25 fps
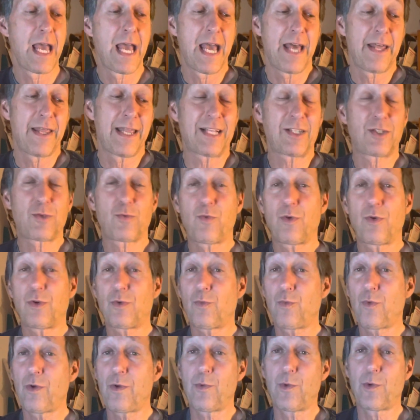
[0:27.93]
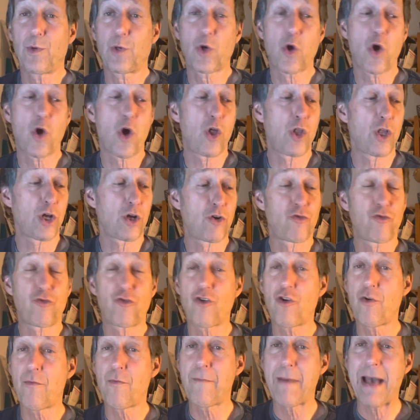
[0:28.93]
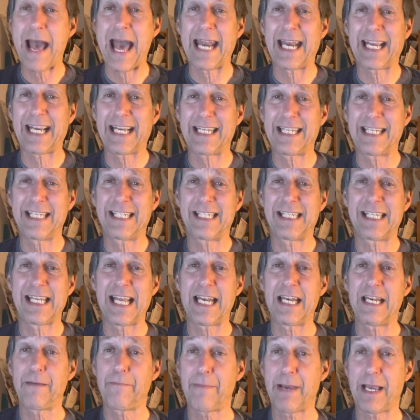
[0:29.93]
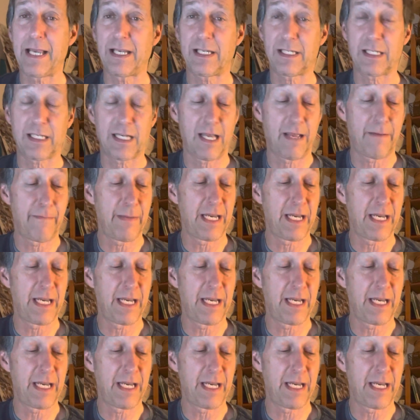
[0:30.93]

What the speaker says: that's what we would call a chromatic descending bass line,